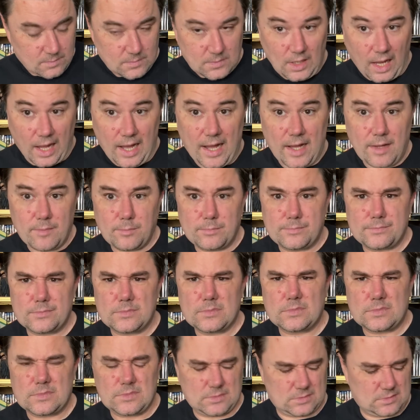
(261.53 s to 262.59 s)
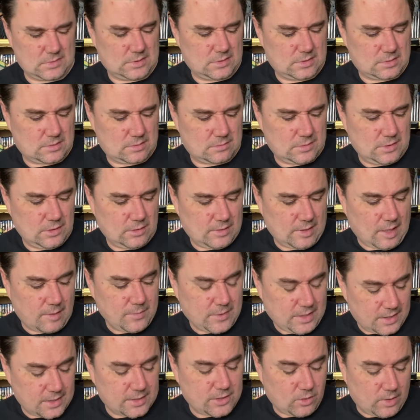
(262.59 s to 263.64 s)
going
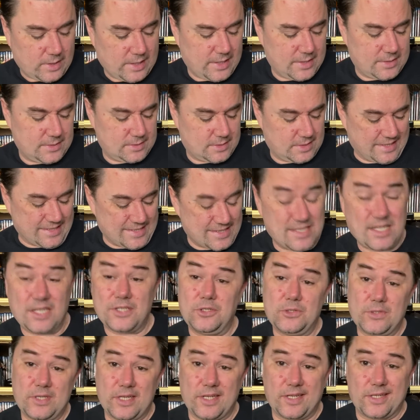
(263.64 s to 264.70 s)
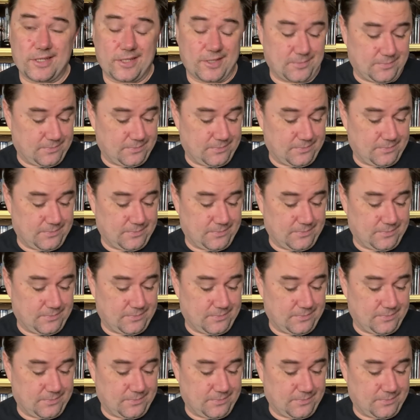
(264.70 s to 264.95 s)
to go ahead and continue getting it.